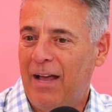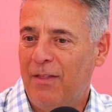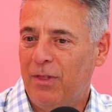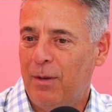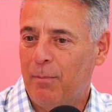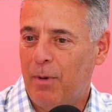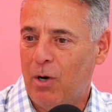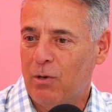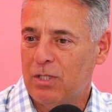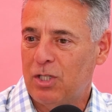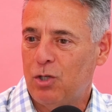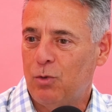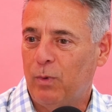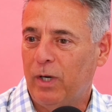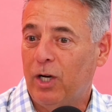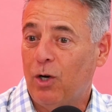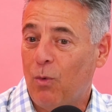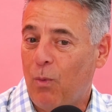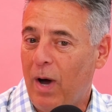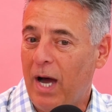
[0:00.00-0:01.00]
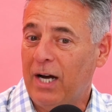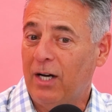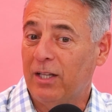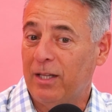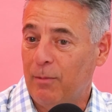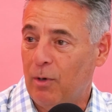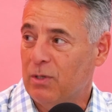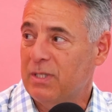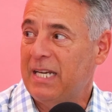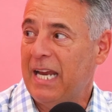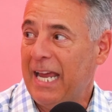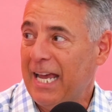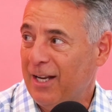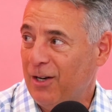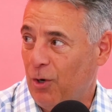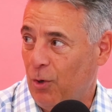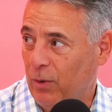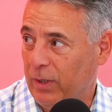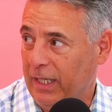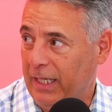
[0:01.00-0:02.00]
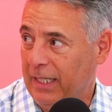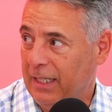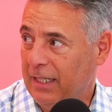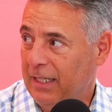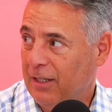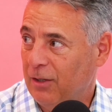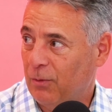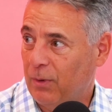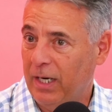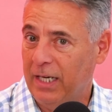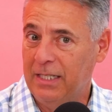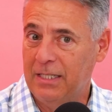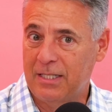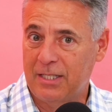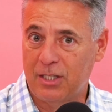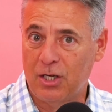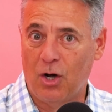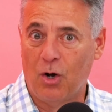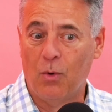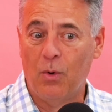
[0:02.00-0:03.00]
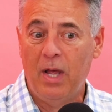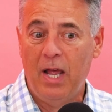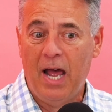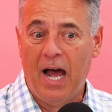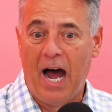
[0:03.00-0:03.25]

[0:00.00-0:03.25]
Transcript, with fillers: and the most who require the most hand-holding, right? So